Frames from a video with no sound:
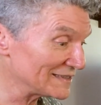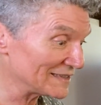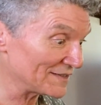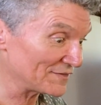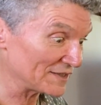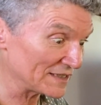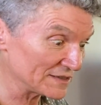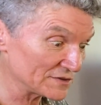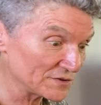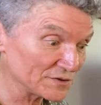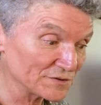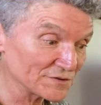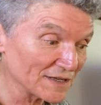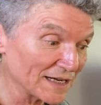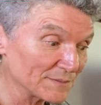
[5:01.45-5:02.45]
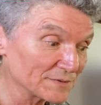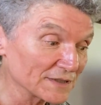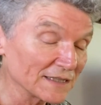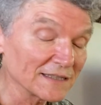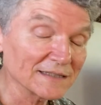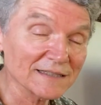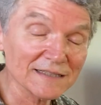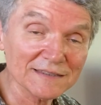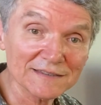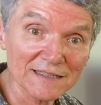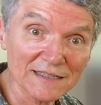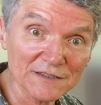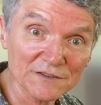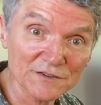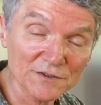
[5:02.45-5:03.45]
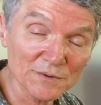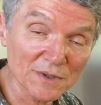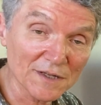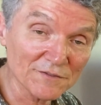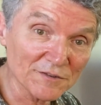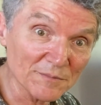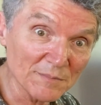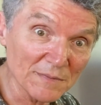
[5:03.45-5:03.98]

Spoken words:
If it is 2 grams, they say it's 200